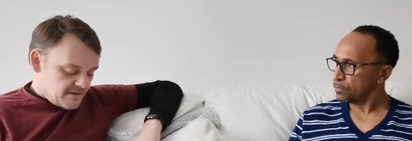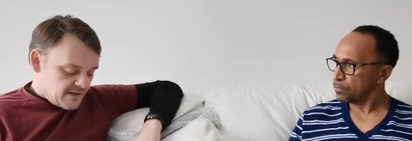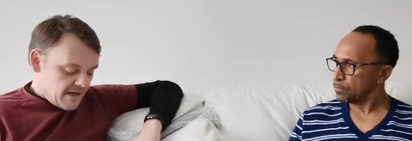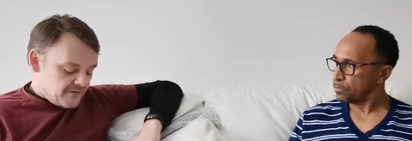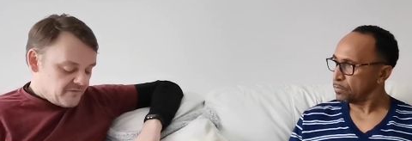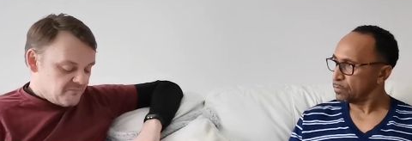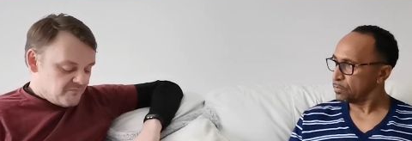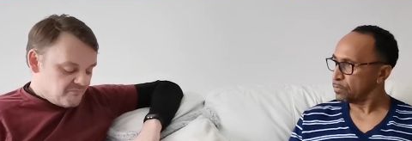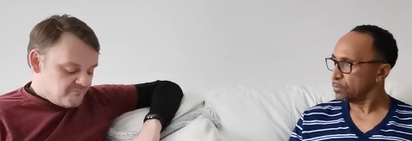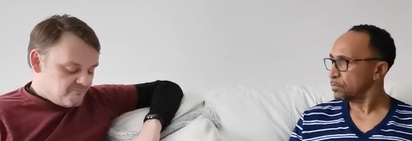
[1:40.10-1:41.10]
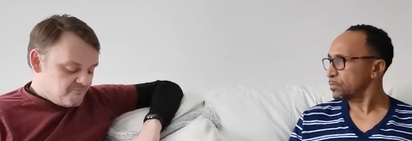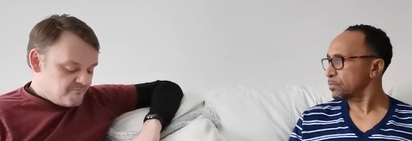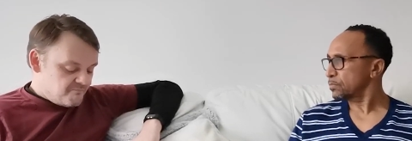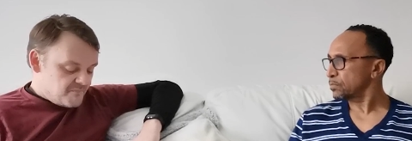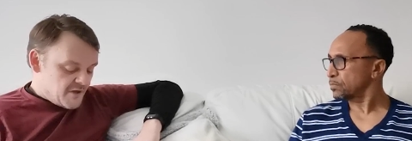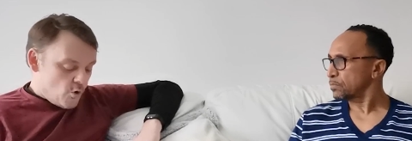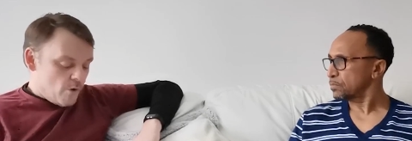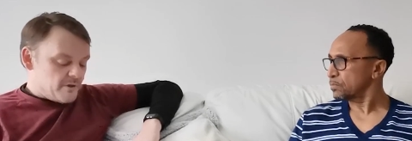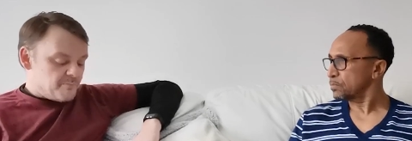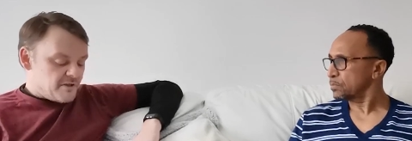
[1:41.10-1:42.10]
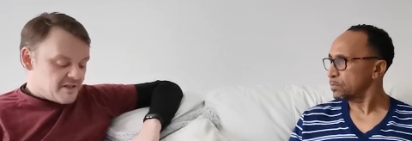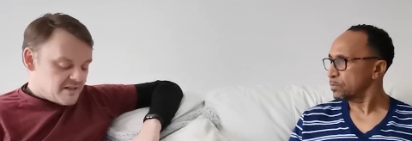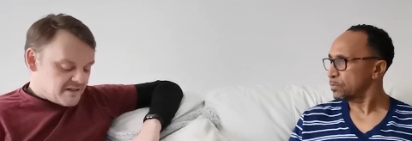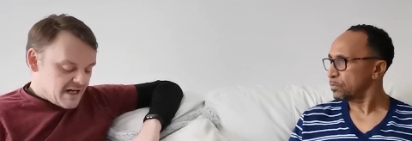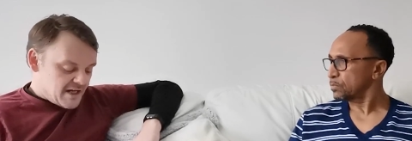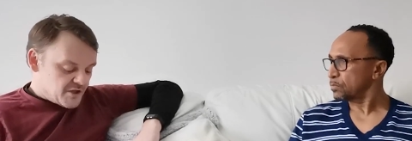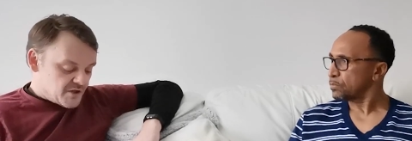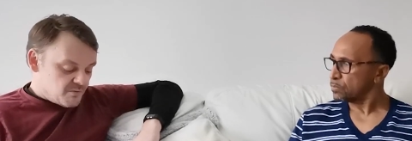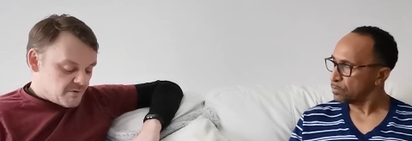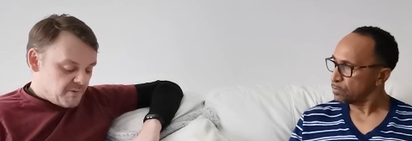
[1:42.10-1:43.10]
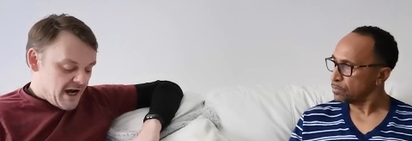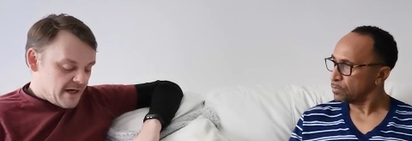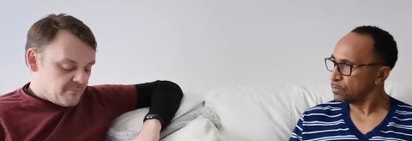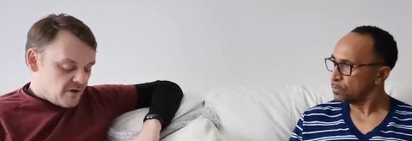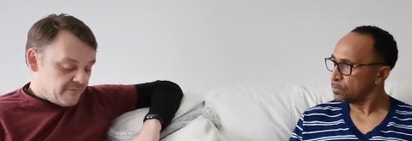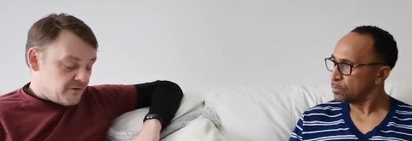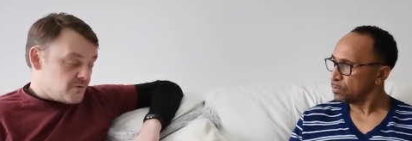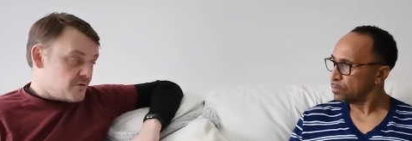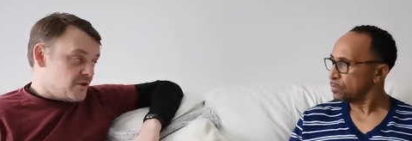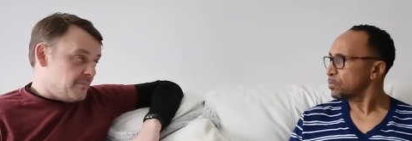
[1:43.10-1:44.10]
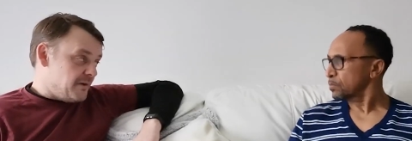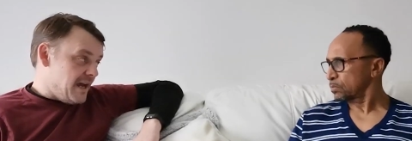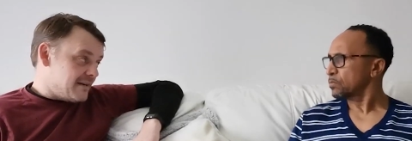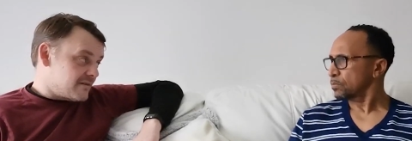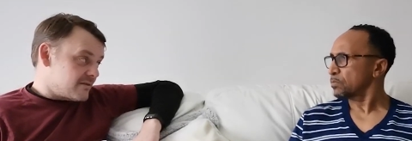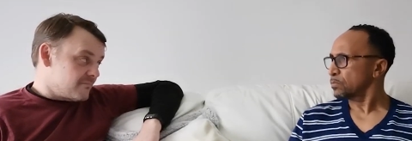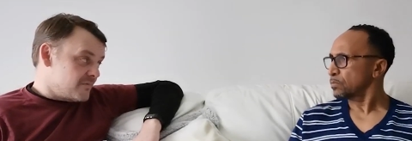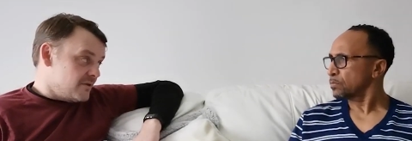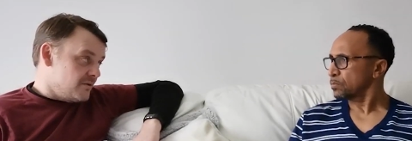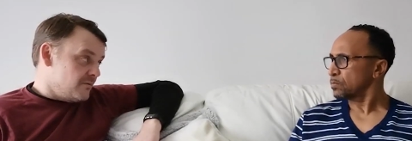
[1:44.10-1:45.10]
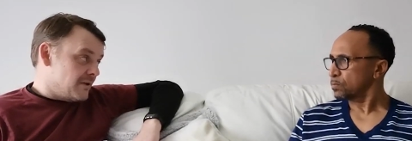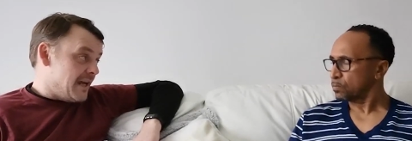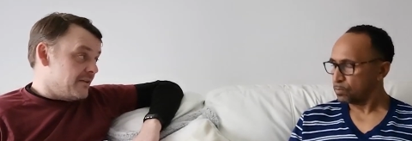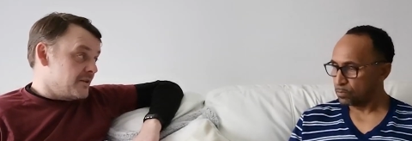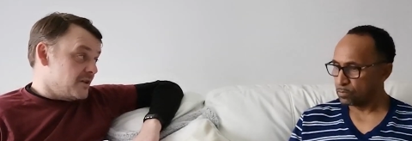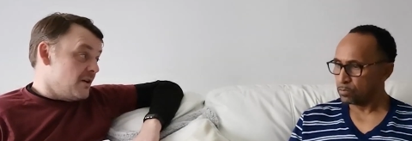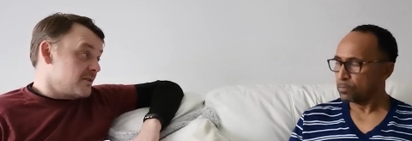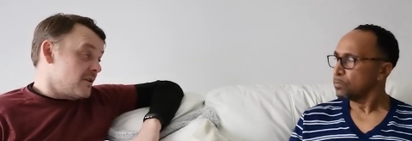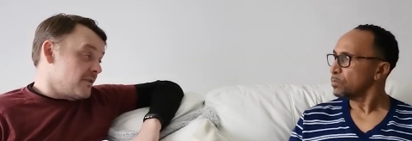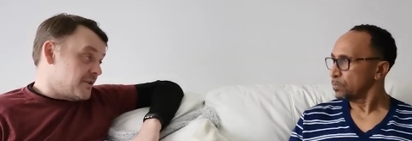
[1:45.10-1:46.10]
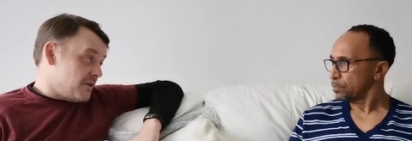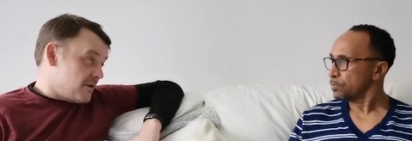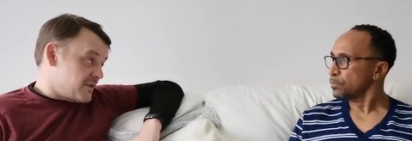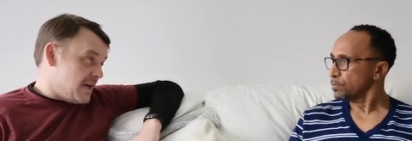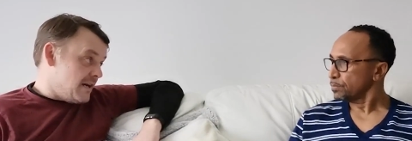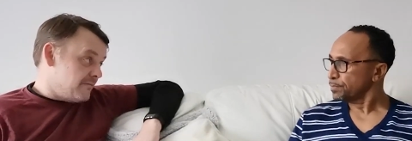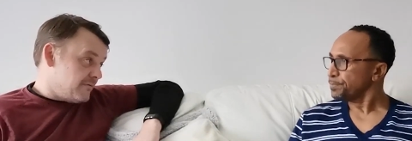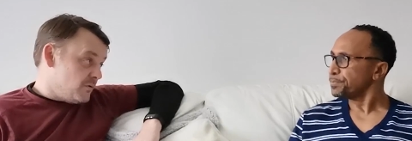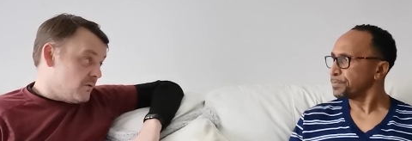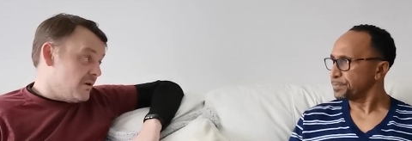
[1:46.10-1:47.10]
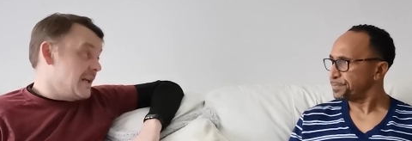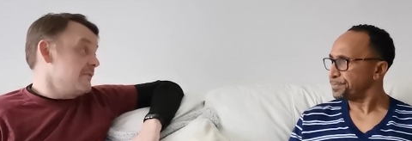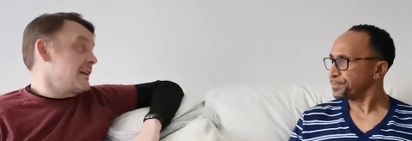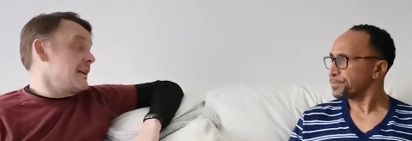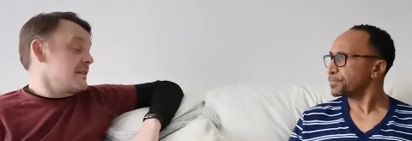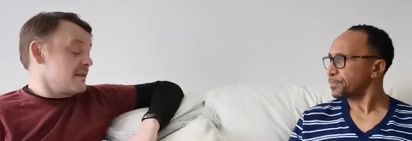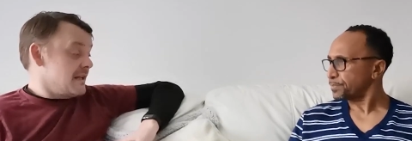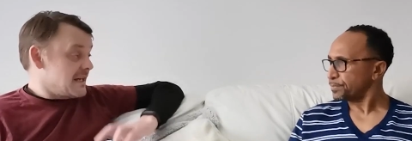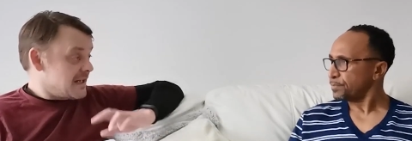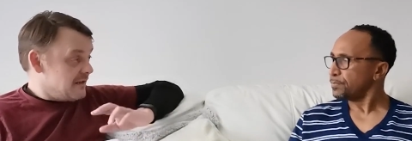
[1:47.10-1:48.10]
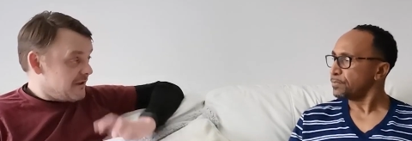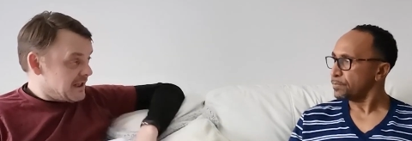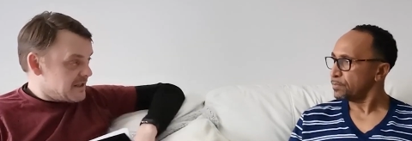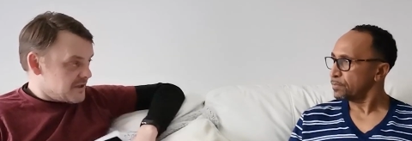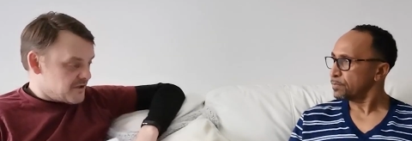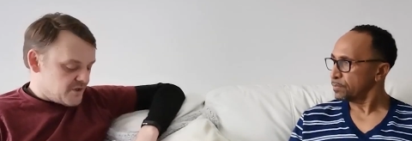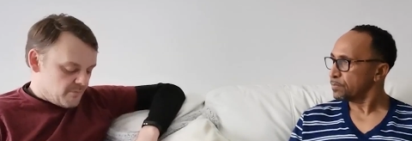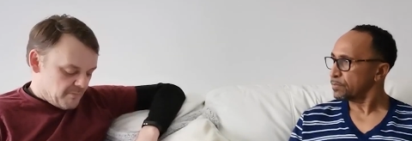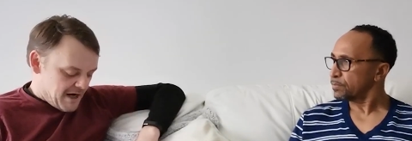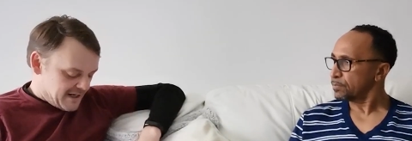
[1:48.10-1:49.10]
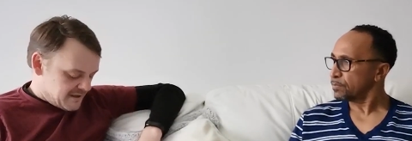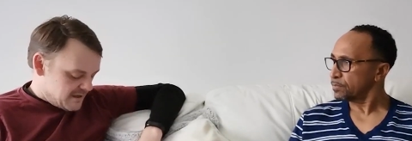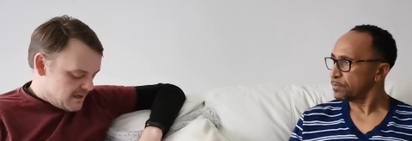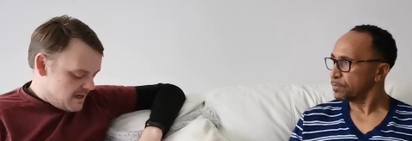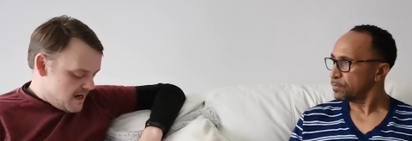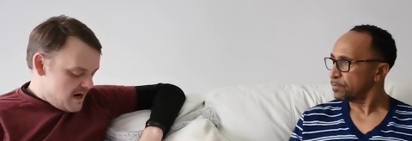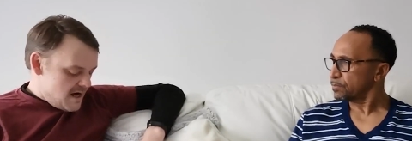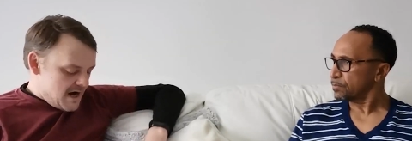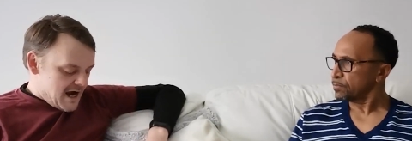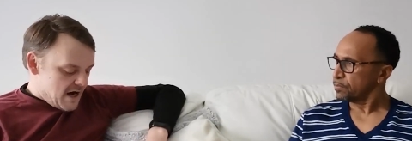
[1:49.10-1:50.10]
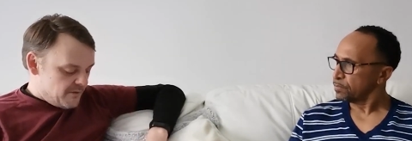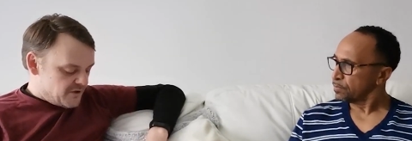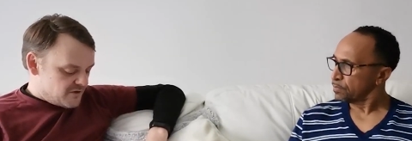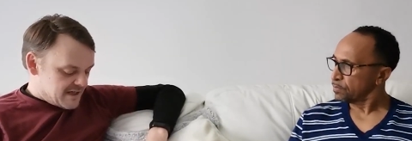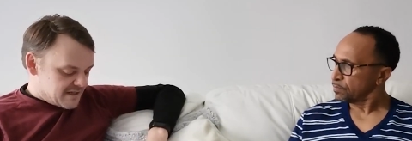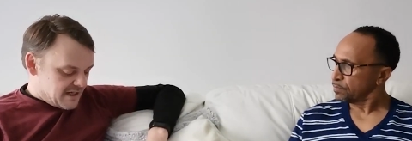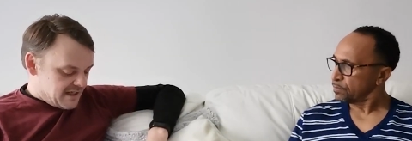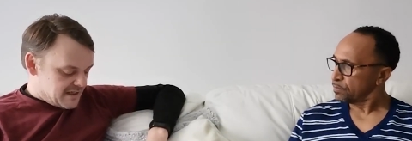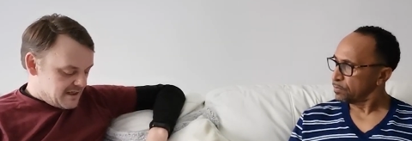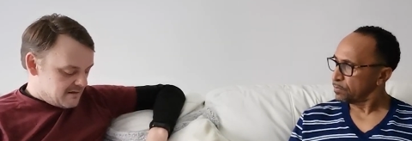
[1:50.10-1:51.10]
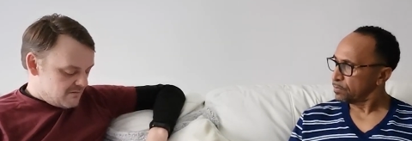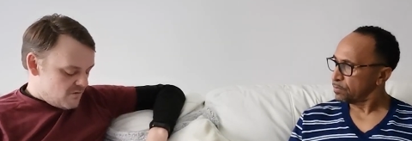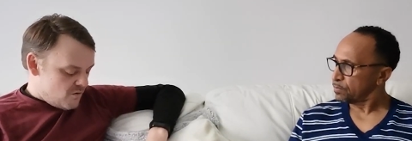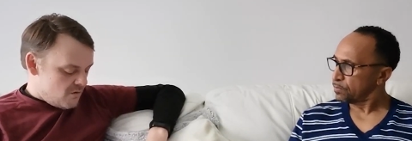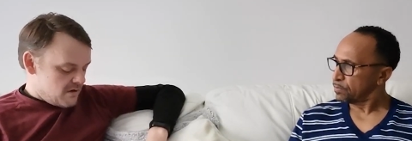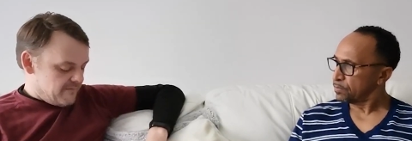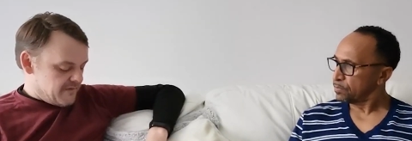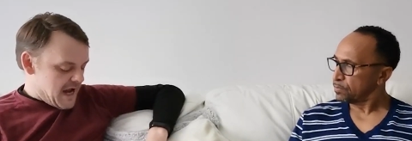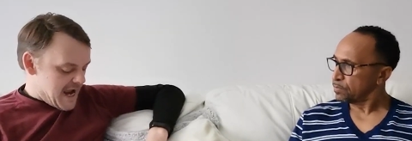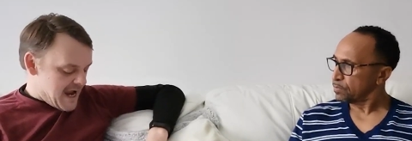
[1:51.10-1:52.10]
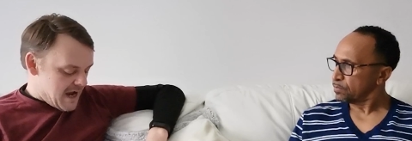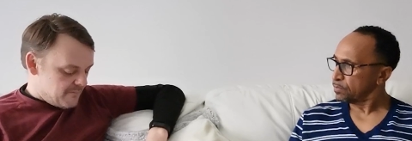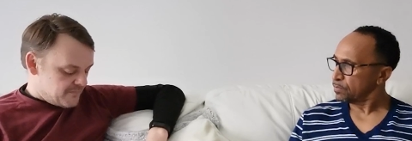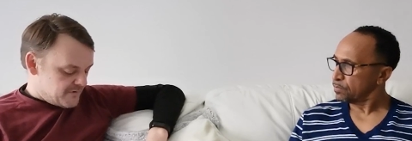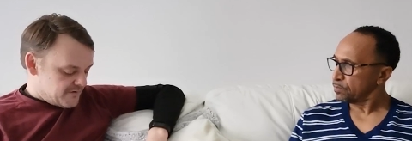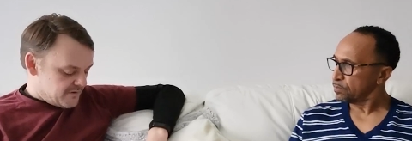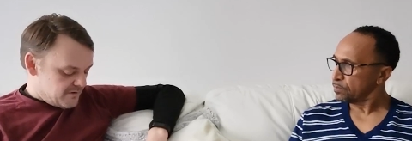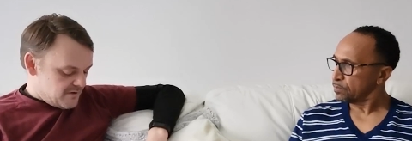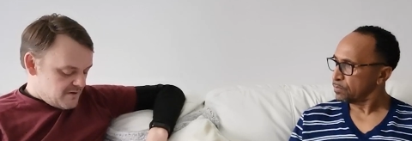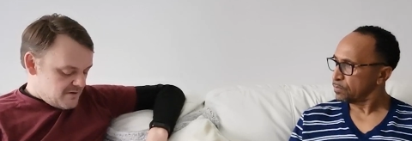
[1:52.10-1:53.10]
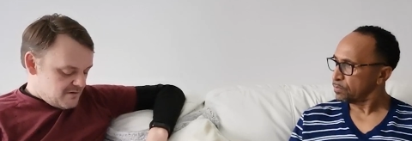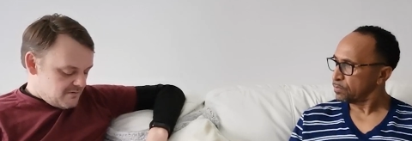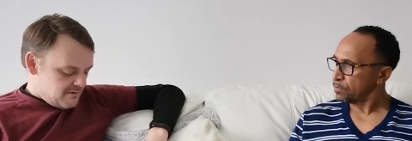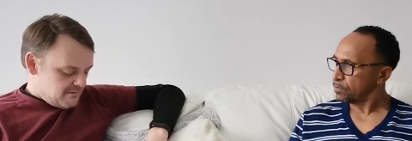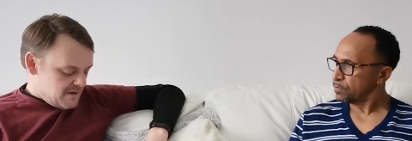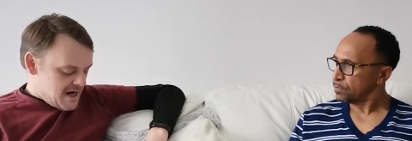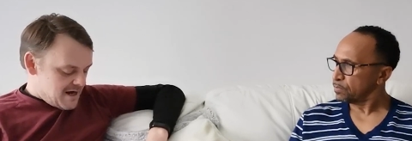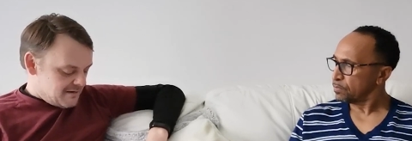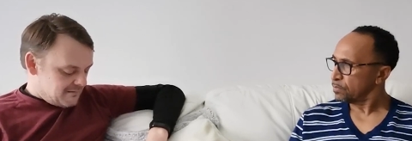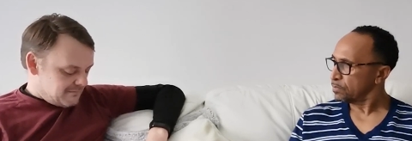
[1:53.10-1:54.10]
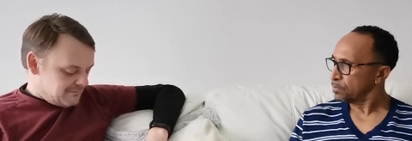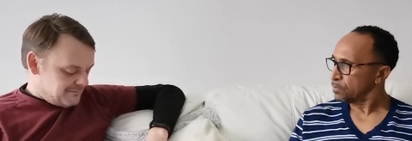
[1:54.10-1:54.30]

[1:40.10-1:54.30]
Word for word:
Speaker 1: the, the Orbis Business Intelligence was paid by Fusion G P S to get the dirt on the dossier for Hillary Clinton. That's Hillary Clinton's super PAC, isn't it? How interesting is it all of that happened, yet